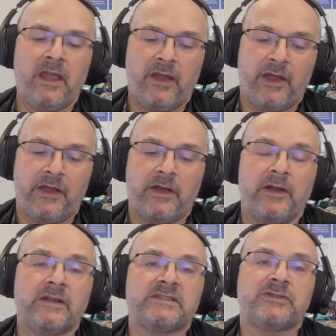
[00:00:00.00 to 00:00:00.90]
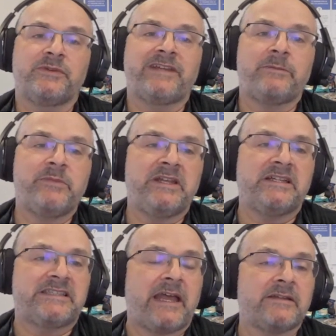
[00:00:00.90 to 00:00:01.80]
So that
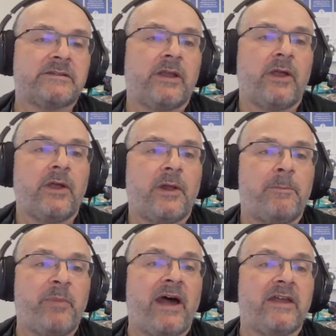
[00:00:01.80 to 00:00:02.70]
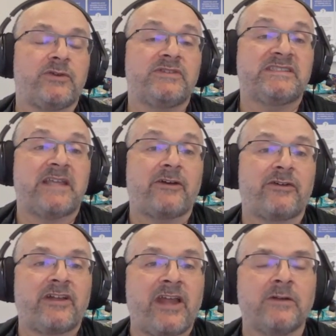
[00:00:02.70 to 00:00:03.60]
means that buyers are
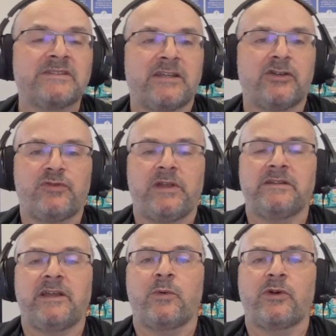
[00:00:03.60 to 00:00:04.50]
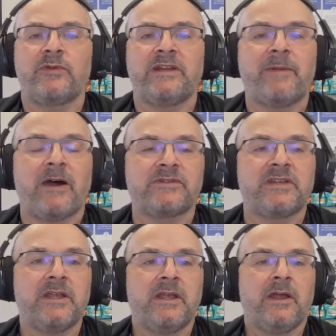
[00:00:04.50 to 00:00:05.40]
account-centric. They're worried about
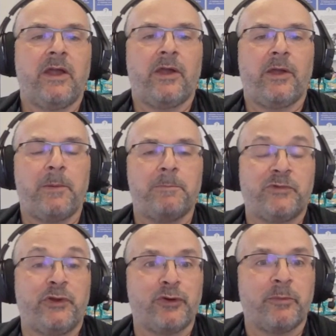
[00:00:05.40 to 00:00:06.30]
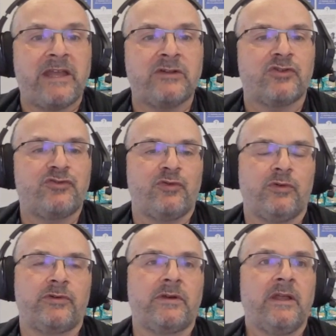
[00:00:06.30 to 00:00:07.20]
the domain
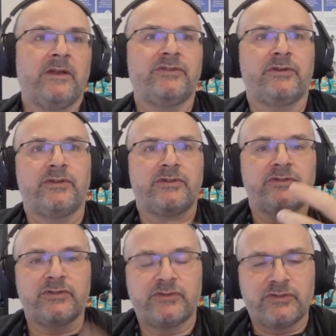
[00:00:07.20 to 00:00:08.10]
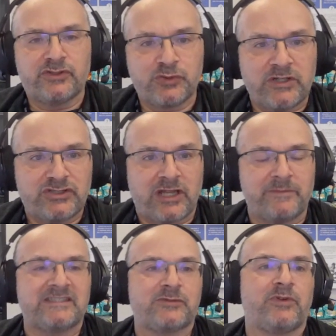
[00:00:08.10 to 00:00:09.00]
controller, the switch
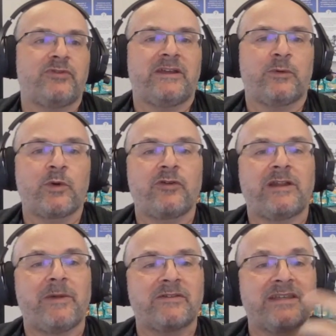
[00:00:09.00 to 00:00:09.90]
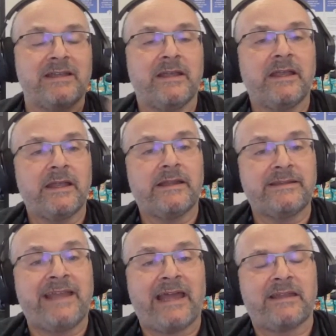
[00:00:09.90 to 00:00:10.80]
administrator. They're worried about
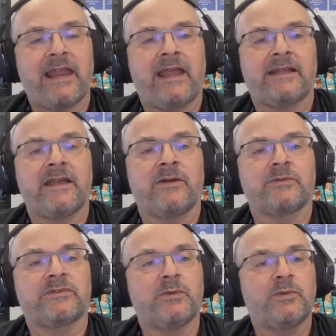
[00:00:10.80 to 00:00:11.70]
that account.